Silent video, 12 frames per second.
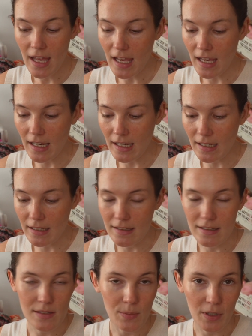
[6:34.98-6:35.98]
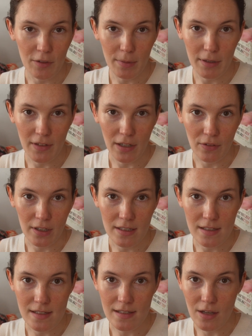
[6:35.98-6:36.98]
and it's one of my
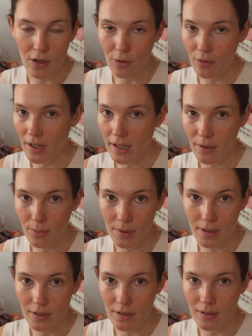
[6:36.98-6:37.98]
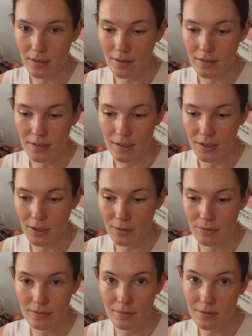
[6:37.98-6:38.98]
favorites, so I will,
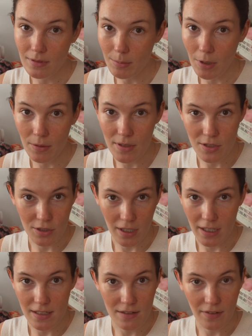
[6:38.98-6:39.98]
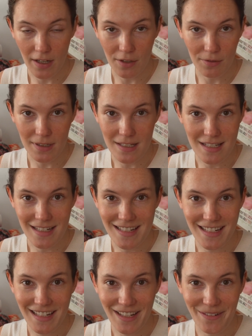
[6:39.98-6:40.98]
I'm always trying to find a reason
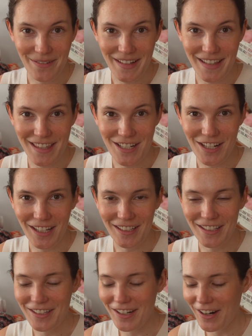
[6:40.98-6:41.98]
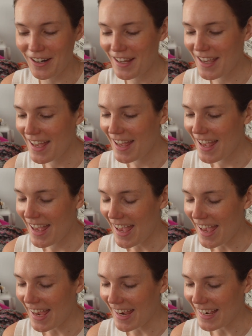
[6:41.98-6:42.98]
to knit with Shetland yarn.
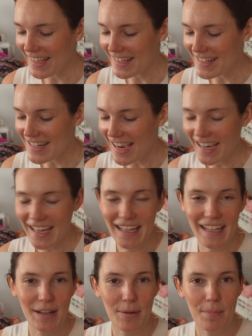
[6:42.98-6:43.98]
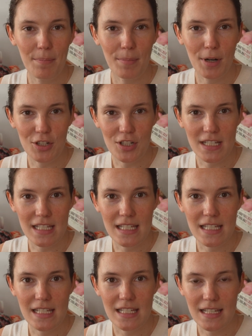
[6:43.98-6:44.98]
And I
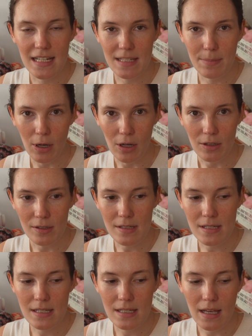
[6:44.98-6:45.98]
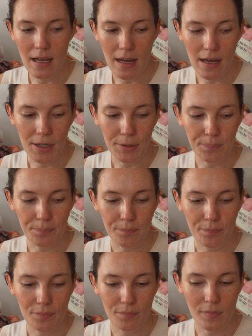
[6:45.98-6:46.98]
purchased 6 balls
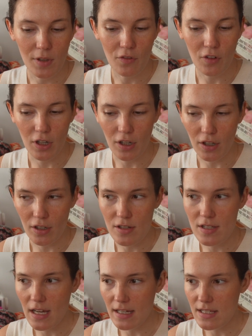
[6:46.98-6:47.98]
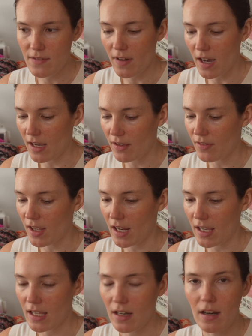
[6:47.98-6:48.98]
for size 5, and
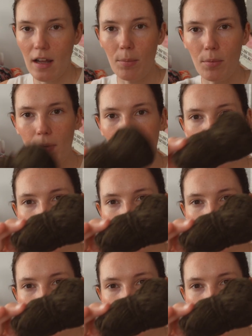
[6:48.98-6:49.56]
I ended up with